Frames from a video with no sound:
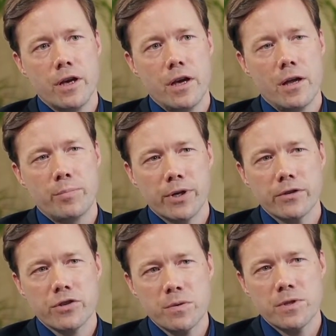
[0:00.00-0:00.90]
And
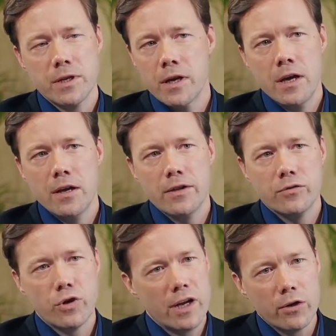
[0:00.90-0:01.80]
partnerships, they
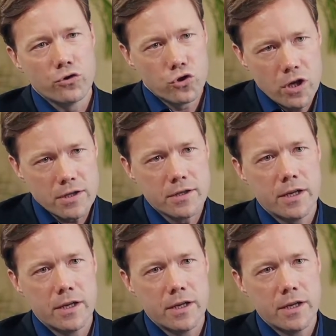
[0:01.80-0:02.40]
rely on trust